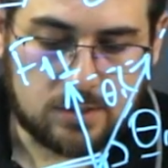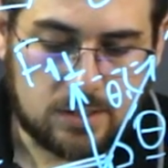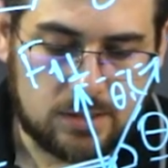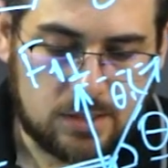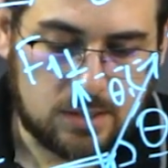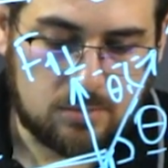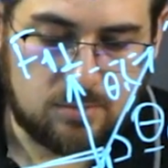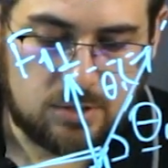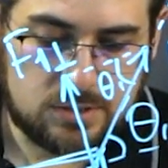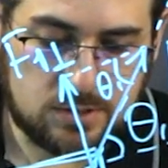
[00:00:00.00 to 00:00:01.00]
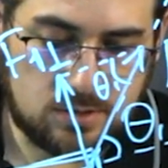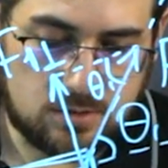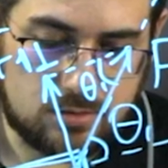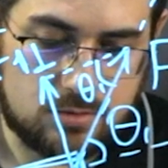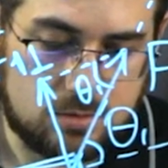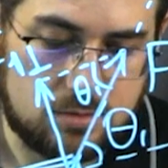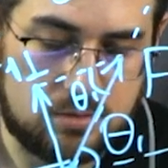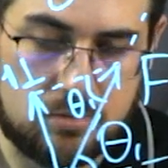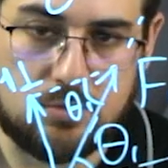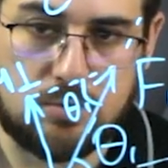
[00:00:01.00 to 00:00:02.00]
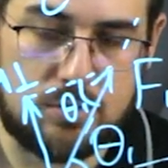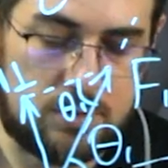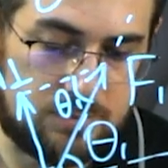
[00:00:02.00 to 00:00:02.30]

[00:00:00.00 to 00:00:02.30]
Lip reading: Then the given moment of force we